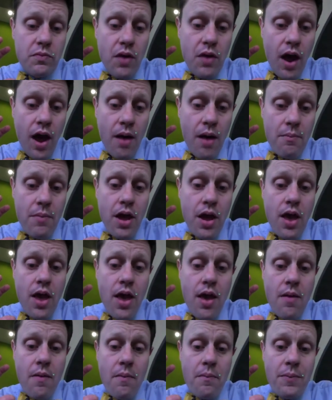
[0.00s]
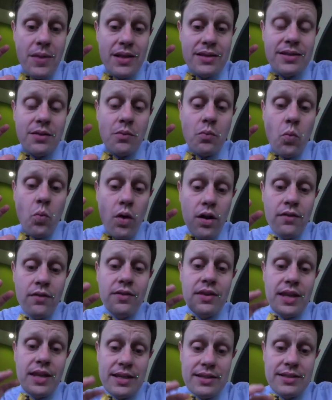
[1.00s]
um, means that one
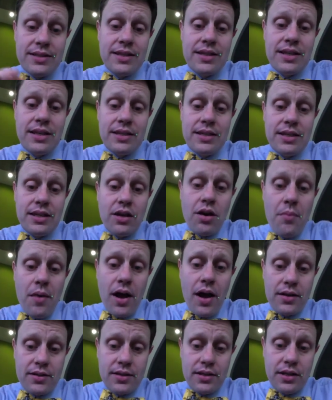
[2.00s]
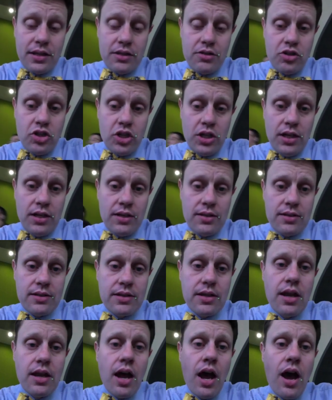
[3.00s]
of the histidine decarboxylase
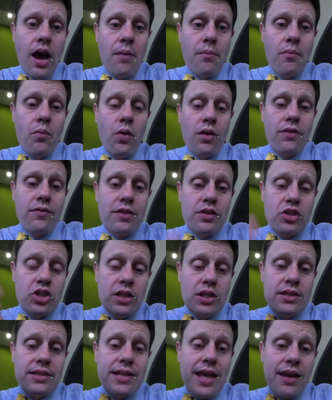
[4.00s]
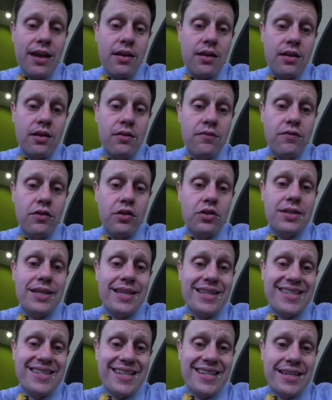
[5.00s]
genes, um, one of the genes that converts
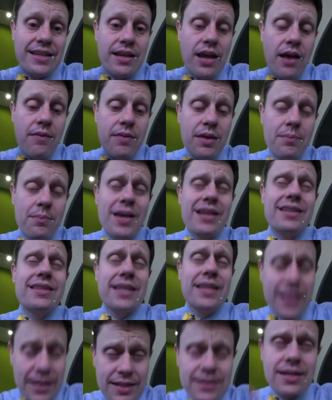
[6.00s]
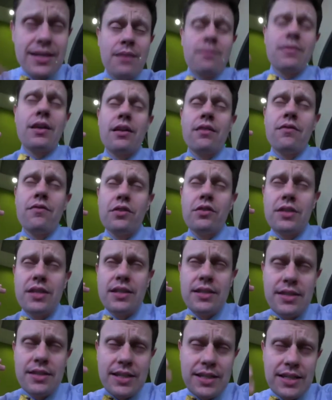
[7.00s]
hist, uh, that makes the enzyme that converts
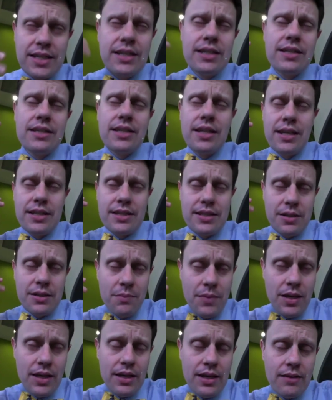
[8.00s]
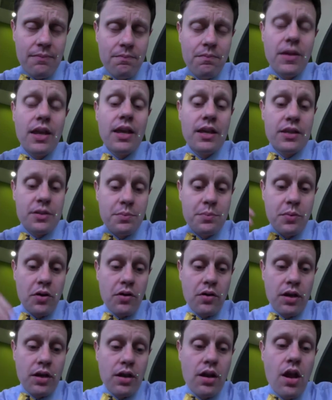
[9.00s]
histidine to histamine, is
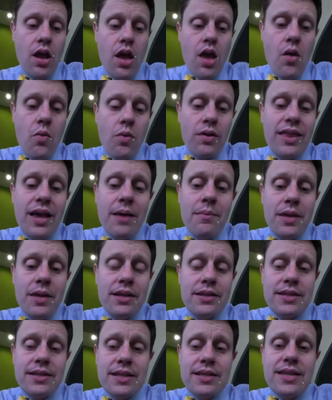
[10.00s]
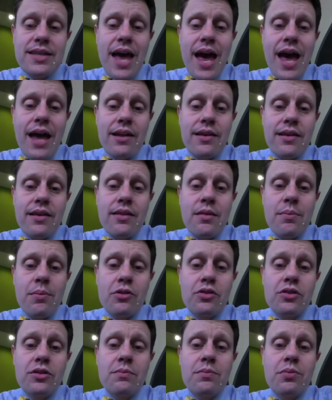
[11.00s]
broken. What that means is that the
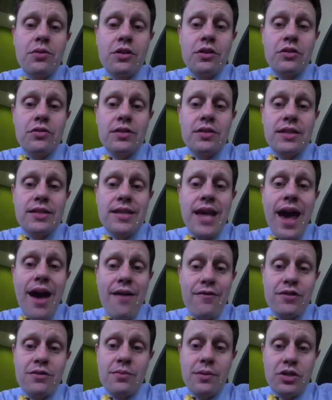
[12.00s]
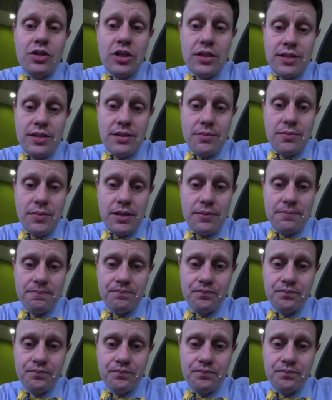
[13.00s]
person produces half as much histamine.